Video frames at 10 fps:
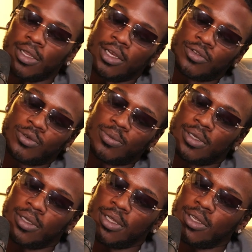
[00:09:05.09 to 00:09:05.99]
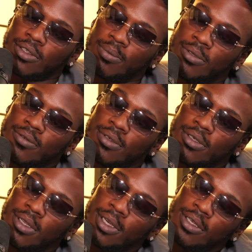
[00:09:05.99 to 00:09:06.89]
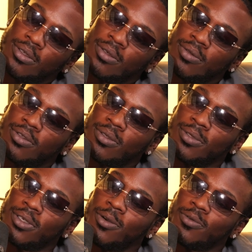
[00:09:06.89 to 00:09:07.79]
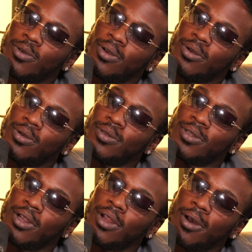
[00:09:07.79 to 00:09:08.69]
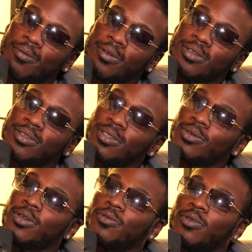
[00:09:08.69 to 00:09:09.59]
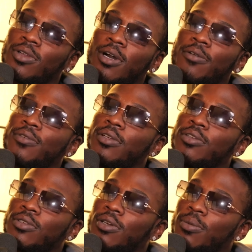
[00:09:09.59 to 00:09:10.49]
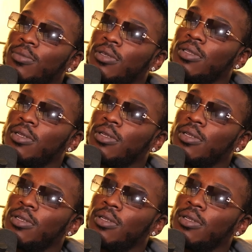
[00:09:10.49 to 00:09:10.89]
natural, man. Like, that's a brother. Like, you know, you see me go for a lot of things and then go for a lot of things, you know what I mean?